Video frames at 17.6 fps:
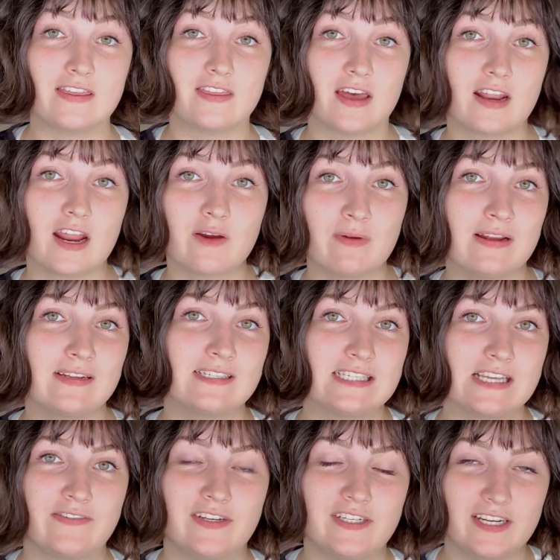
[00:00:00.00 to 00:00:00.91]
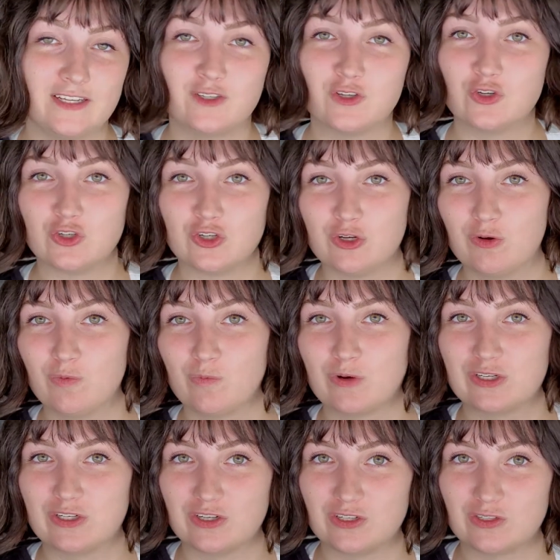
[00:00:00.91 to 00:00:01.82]
then I read 7 Days in June,
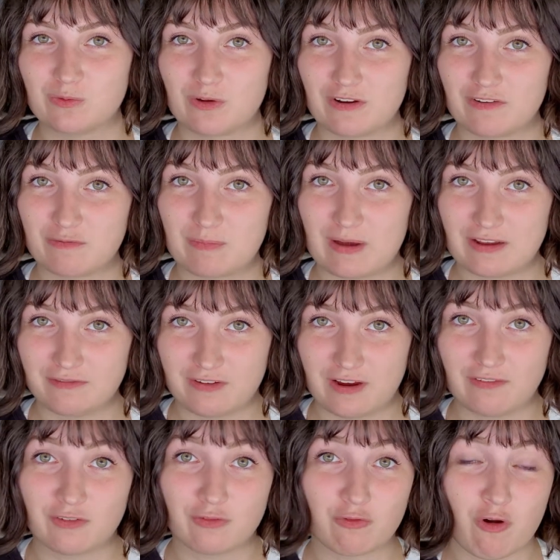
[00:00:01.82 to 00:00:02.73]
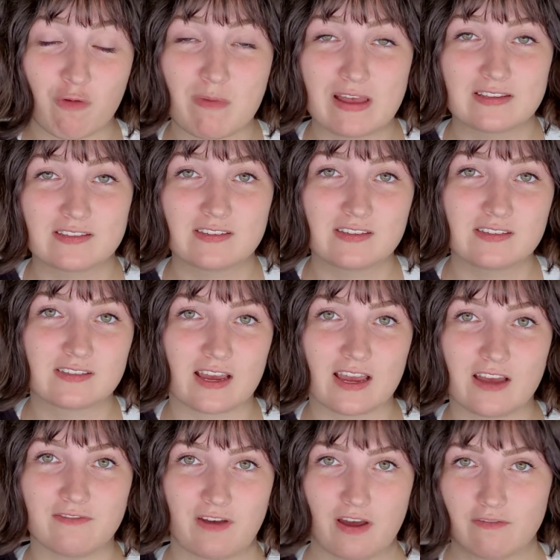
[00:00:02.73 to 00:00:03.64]
which is one of my favorite romances I
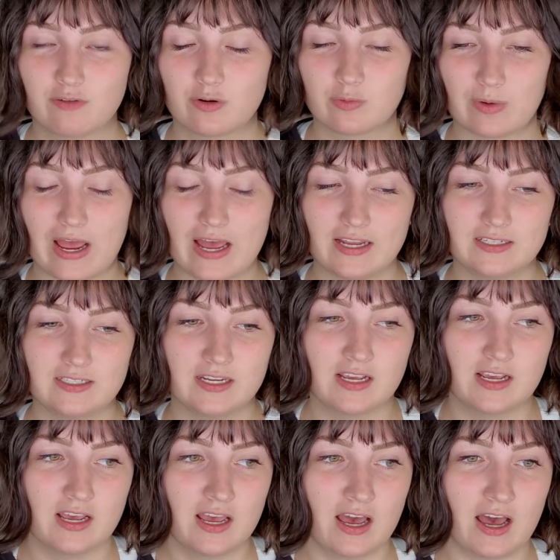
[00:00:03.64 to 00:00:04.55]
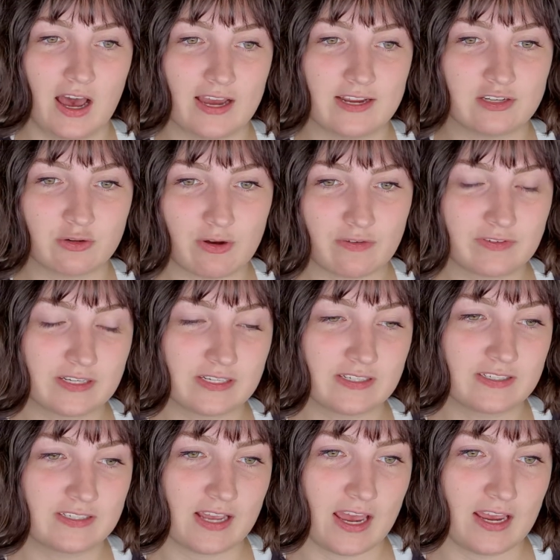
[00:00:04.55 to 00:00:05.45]
have ever read. I do have to
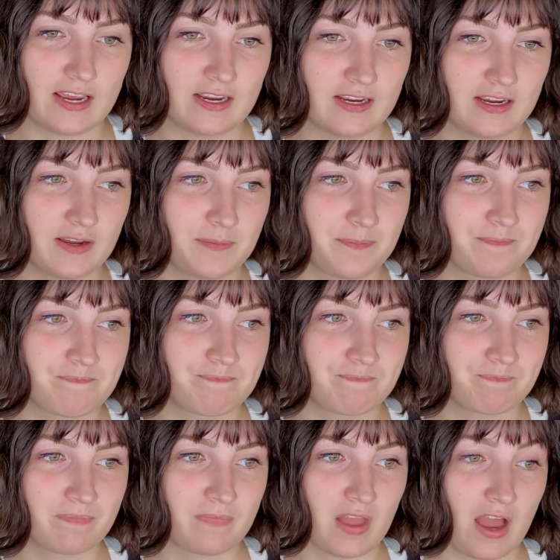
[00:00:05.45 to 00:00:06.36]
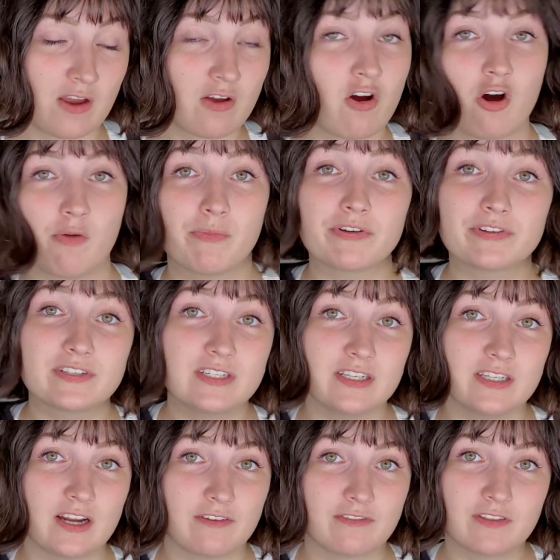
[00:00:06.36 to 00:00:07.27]
say, I almost
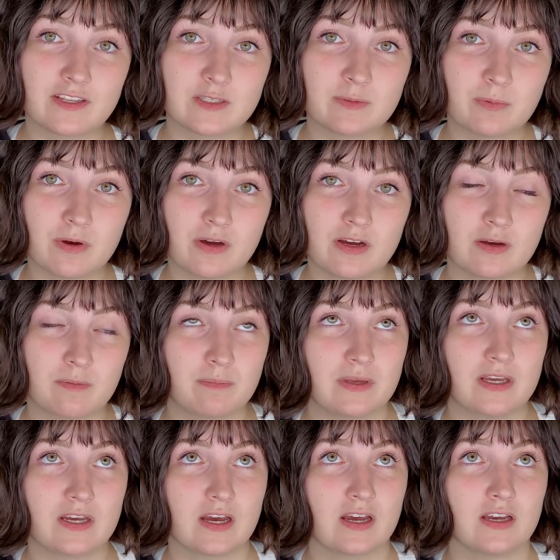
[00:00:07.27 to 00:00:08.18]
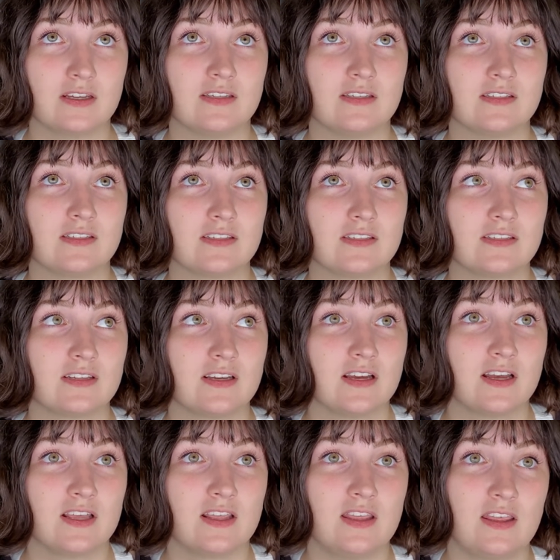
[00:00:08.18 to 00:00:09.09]
DNF'd this book because
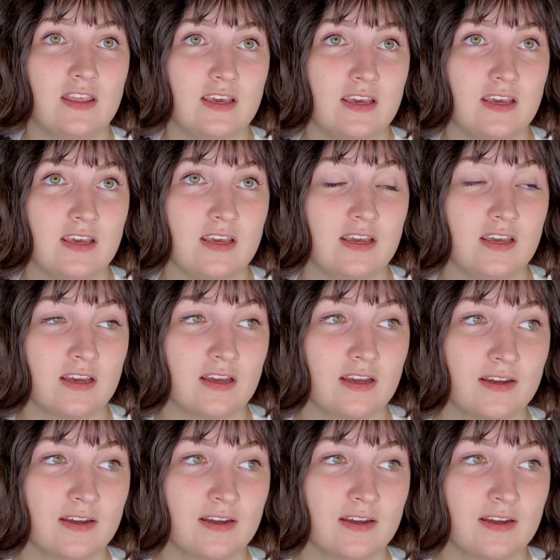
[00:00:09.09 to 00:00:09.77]
the